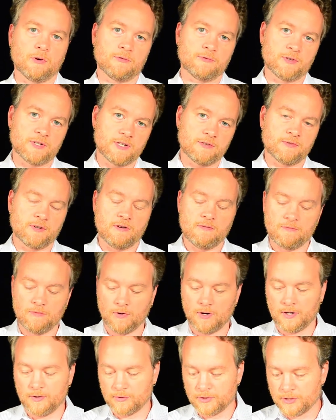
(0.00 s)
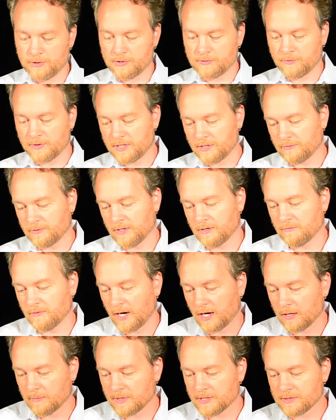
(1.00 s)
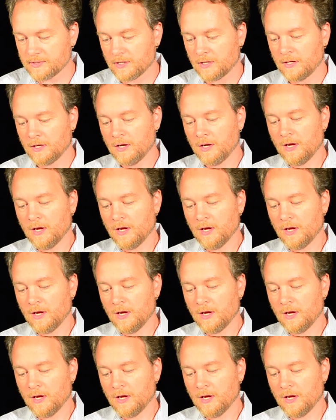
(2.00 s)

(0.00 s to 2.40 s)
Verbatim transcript: or for different or used for different environments.